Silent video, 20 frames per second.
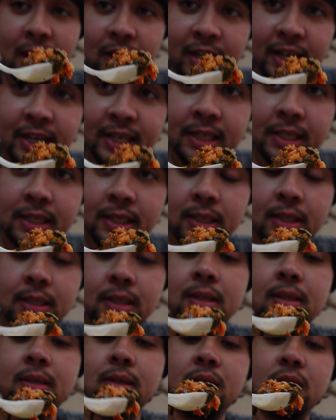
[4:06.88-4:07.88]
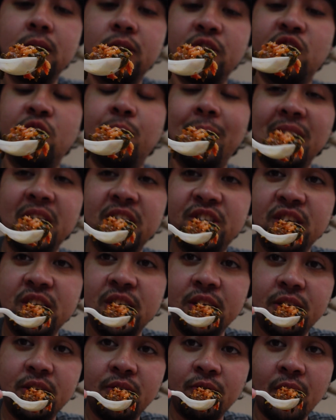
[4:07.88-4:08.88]
I like it. The spinach in
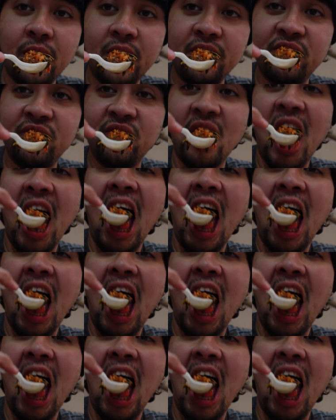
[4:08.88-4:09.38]
it, the rice.